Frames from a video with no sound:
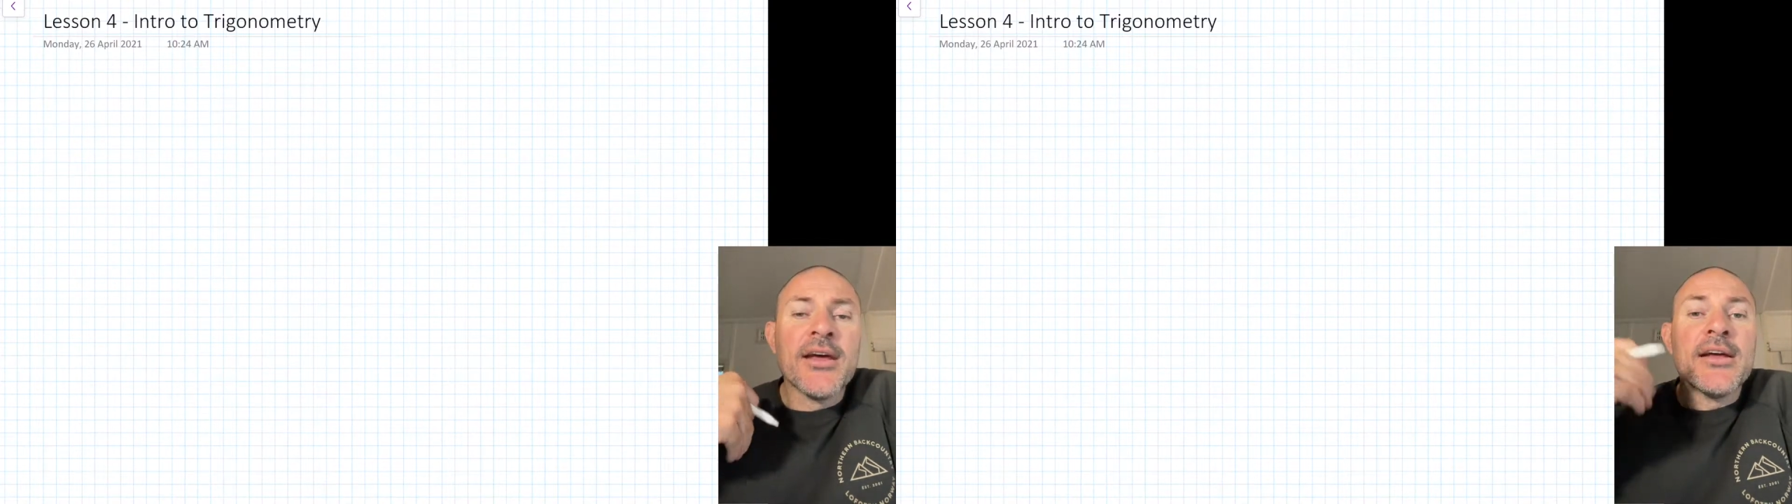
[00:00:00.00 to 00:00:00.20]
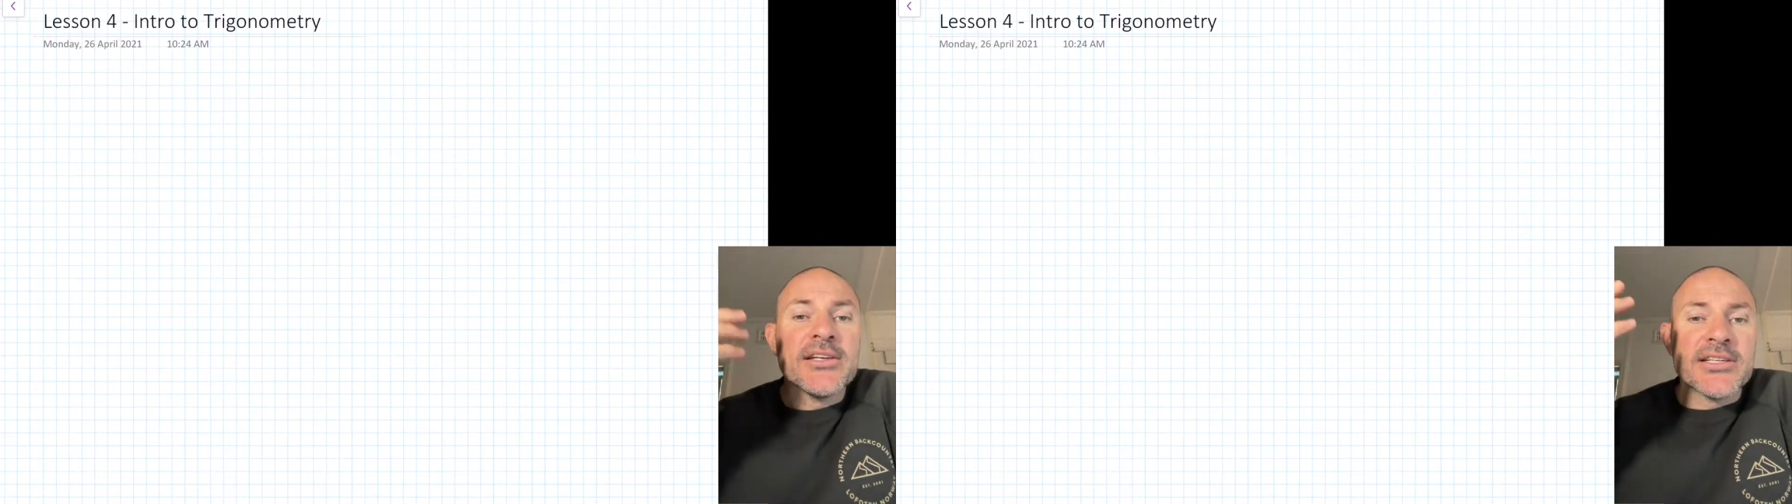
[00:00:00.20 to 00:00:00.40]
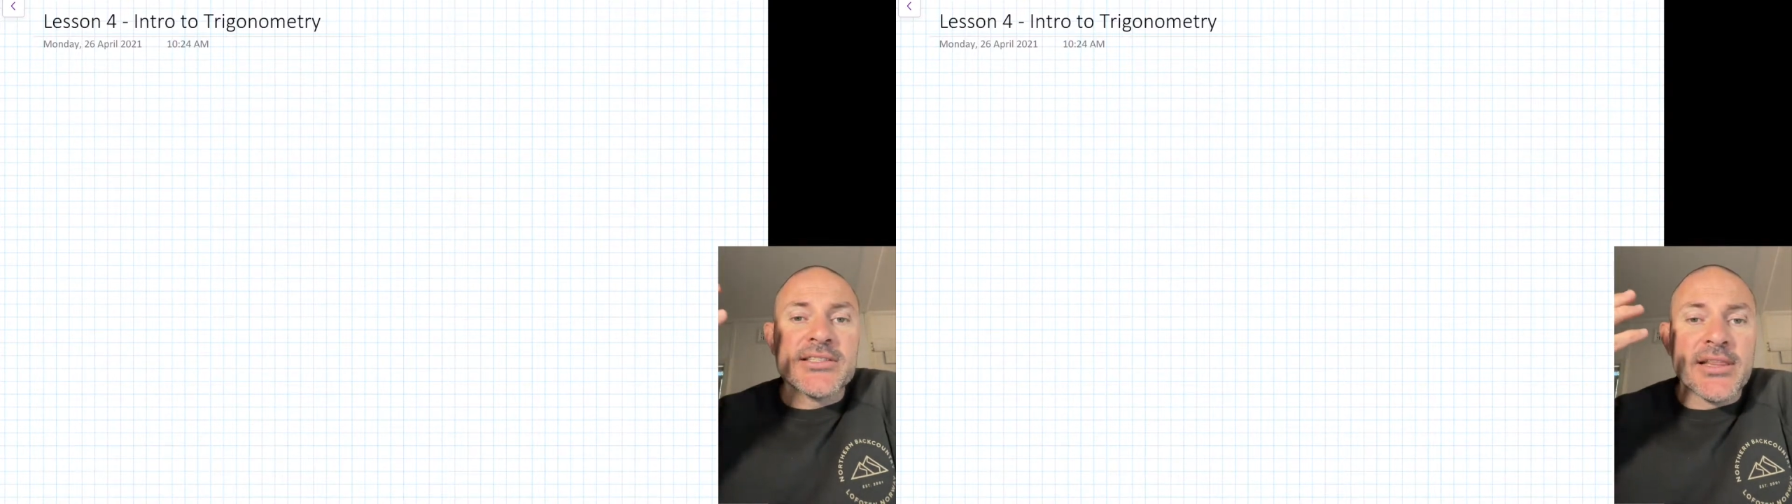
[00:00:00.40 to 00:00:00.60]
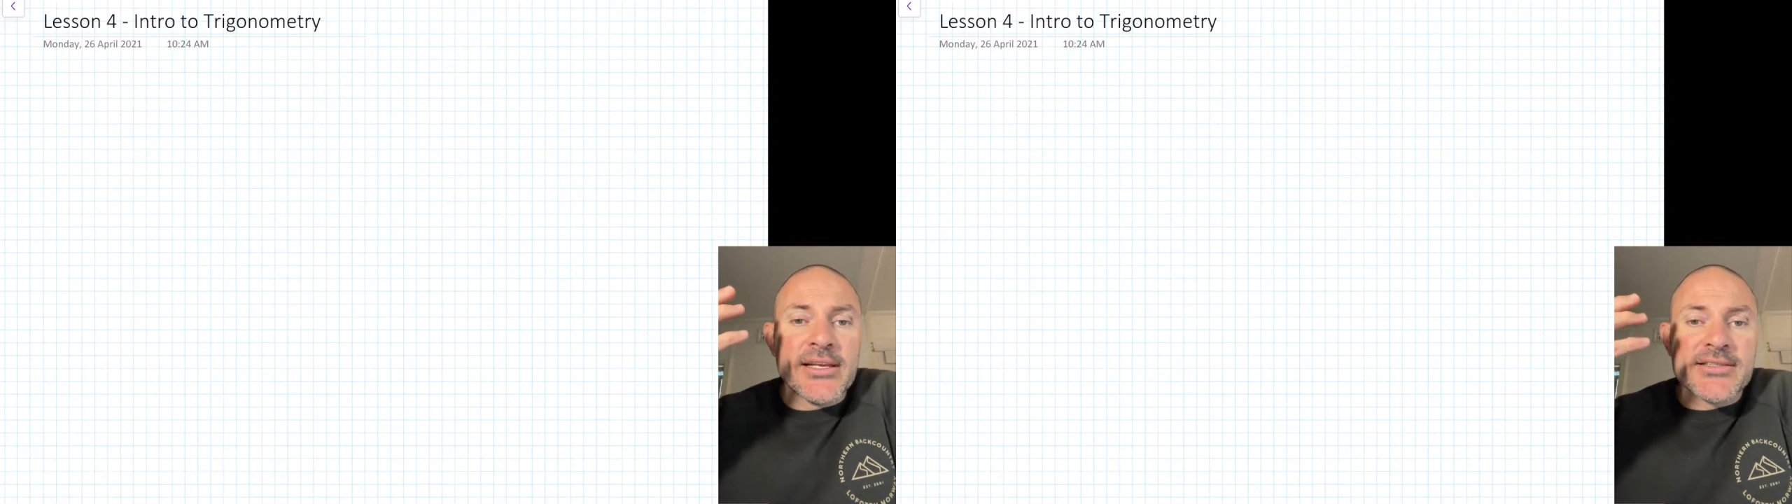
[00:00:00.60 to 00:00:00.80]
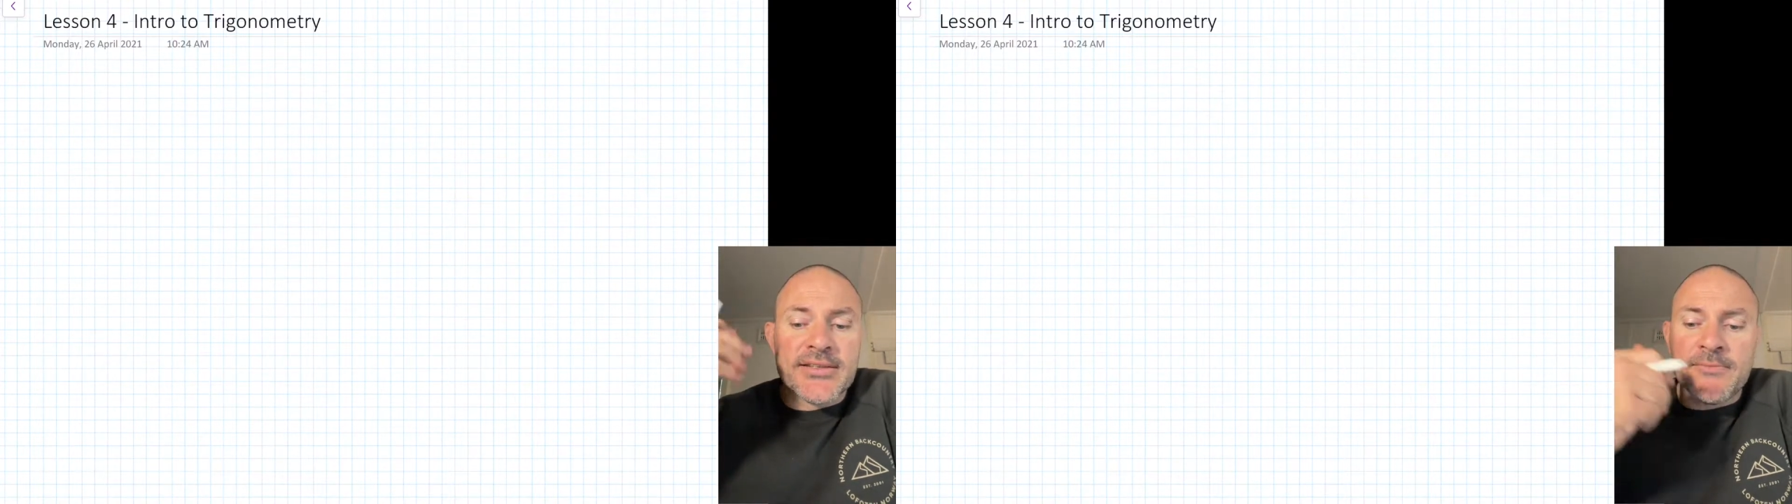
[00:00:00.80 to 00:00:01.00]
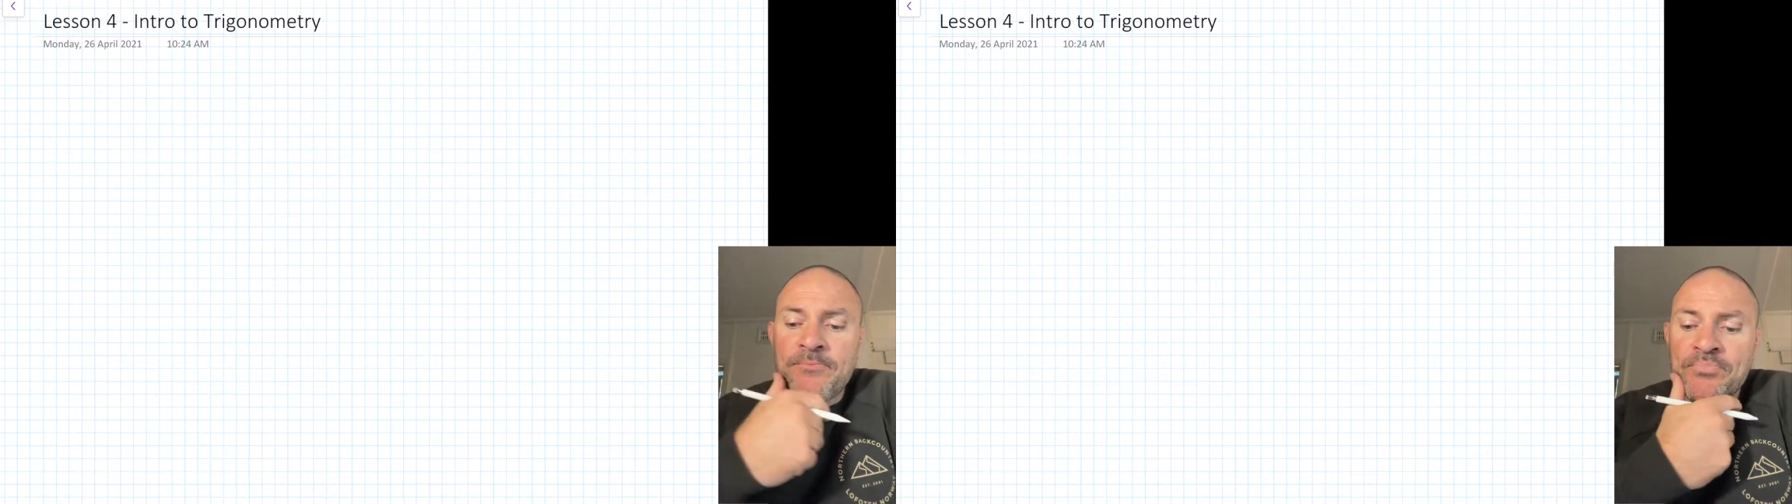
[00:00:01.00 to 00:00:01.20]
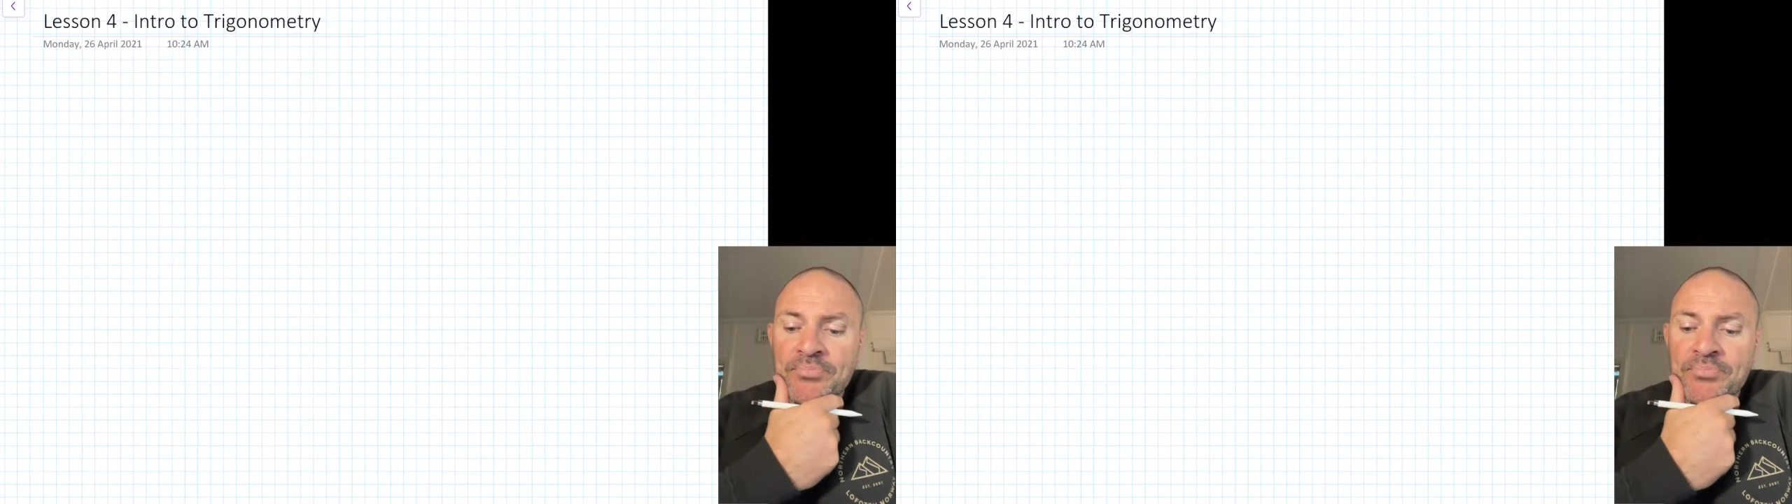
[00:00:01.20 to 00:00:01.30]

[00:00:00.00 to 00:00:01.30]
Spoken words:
just listen.